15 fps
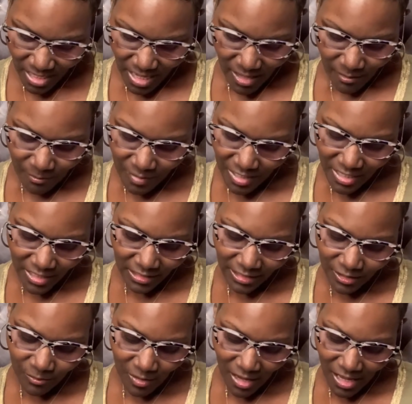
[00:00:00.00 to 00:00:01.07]
Me and
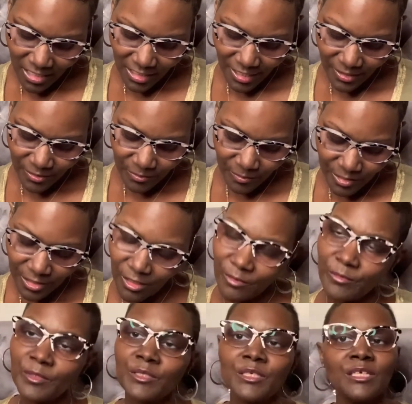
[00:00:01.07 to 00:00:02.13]
liquid eyeliner, we don't
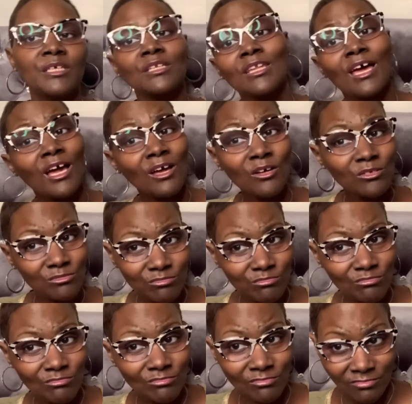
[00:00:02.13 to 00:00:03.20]
really get along.
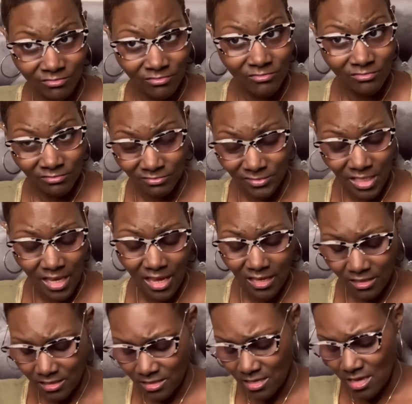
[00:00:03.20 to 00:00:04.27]
Okay.
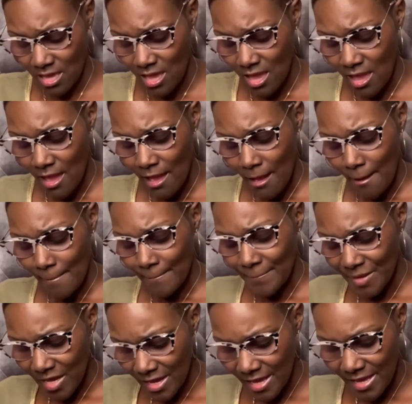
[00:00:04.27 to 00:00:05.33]

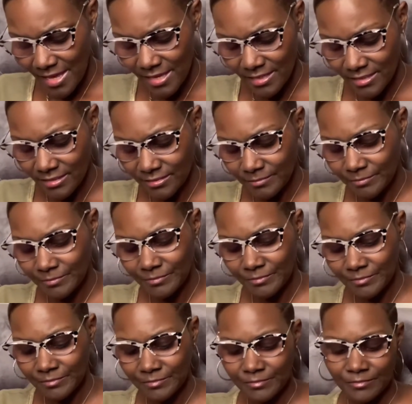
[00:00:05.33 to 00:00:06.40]
But,
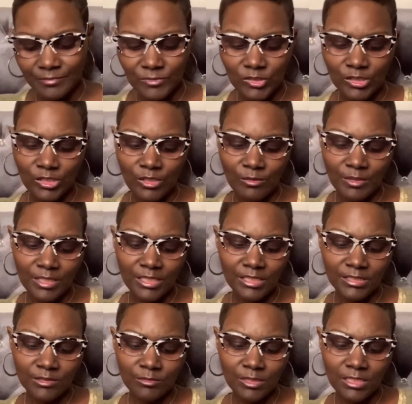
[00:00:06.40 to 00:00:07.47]
you know, it is
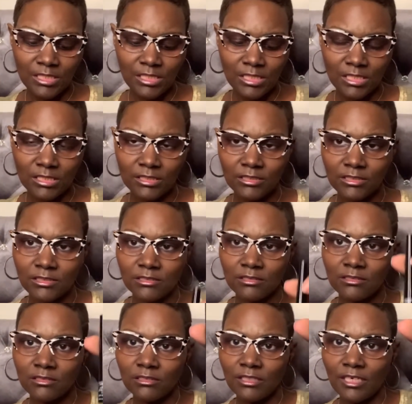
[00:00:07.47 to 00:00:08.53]
what it is.
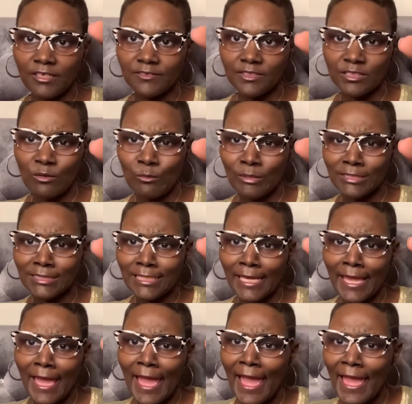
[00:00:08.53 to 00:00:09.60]
If someone say,
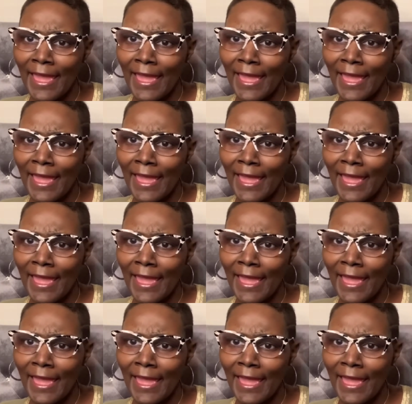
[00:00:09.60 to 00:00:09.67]
hey,